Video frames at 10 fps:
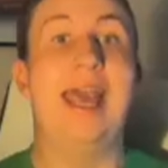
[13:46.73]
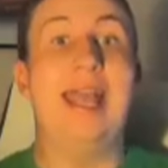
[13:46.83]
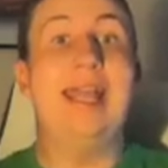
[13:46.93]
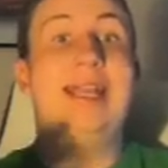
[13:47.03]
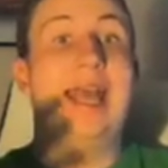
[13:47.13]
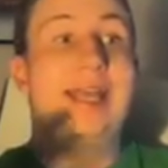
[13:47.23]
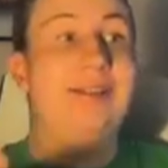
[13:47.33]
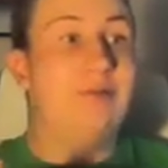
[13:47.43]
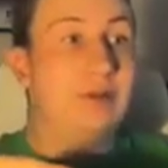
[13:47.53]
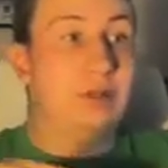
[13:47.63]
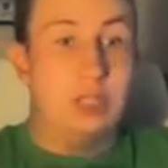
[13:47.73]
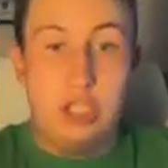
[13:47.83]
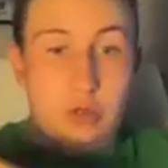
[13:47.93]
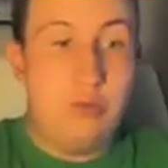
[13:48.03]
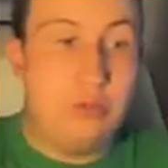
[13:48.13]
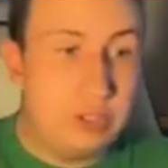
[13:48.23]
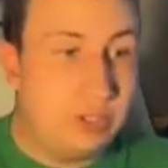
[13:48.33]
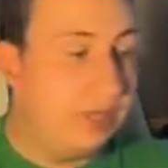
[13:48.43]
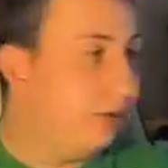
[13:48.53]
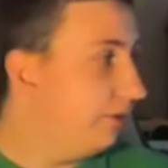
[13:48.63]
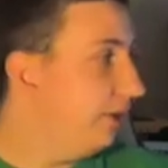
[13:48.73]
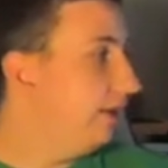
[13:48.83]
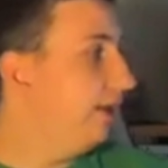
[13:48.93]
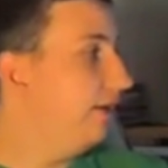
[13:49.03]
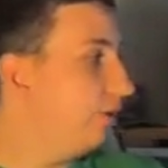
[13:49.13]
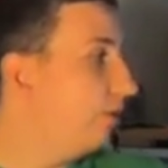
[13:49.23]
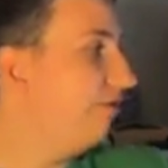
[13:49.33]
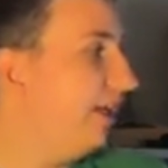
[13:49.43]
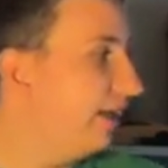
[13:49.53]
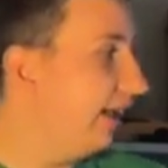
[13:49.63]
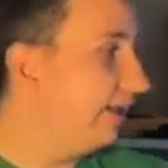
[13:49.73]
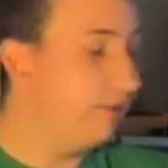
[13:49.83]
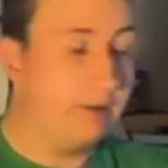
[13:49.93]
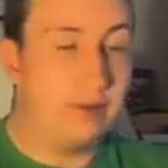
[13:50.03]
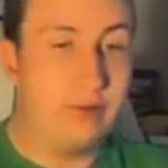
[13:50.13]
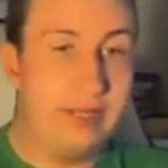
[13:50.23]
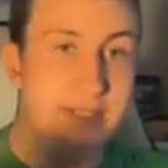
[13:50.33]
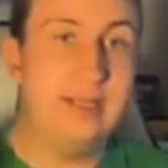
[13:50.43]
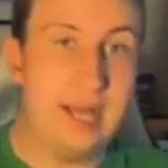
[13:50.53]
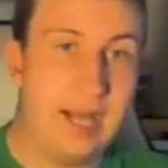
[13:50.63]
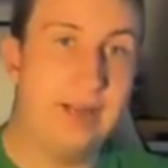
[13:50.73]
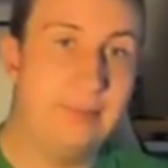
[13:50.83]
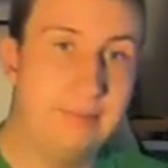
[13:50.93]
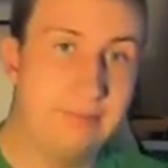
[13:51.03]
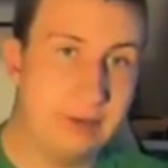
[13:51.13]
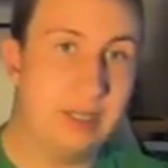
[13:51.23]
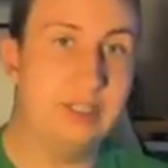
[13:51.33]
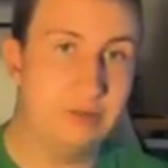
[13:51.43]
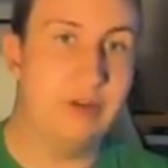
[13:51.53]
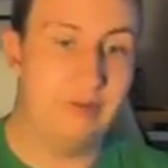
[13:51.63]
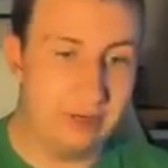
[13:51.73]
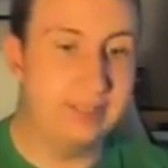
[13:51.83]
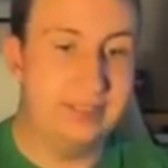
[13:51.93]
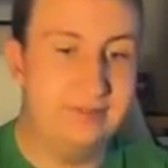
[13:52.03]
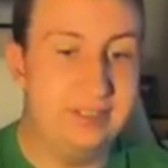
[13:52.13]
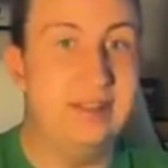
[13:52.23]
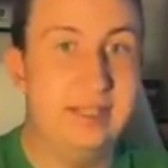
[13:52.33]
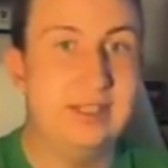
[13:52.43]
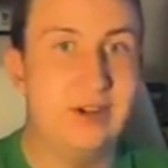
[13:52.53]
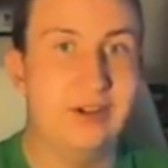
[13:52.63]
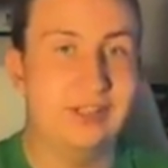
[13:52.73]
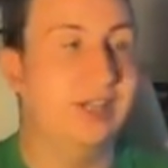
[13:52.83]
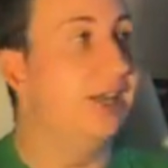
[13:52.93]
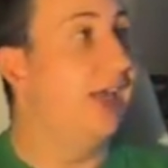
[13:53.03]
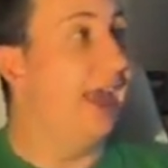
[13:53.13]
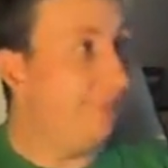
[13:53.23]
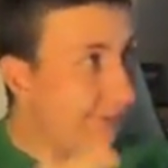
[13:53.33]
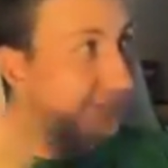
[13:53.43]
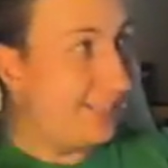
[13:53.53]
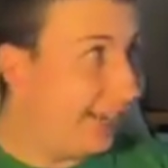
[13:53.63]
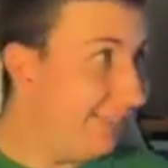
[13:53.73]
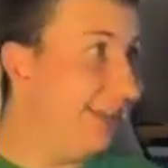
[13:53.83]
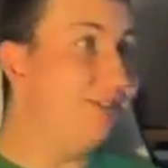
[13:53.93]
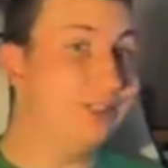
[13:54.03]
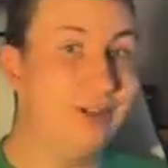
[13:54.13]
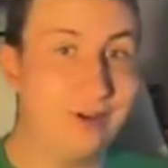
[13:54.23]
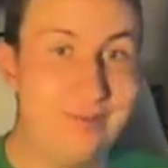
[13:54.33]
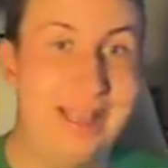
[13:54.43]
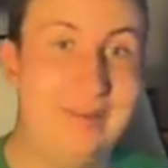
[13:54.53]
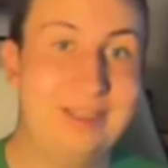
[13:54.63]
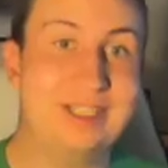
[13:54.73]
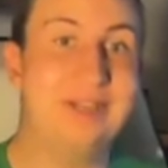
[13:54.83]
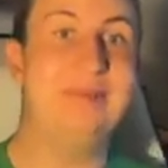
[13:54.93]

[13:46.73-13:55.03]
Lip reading: in a huge, you know, in a Corvette, a crazy high production run relative to these cars. And it revs 9,000 RPM. It's going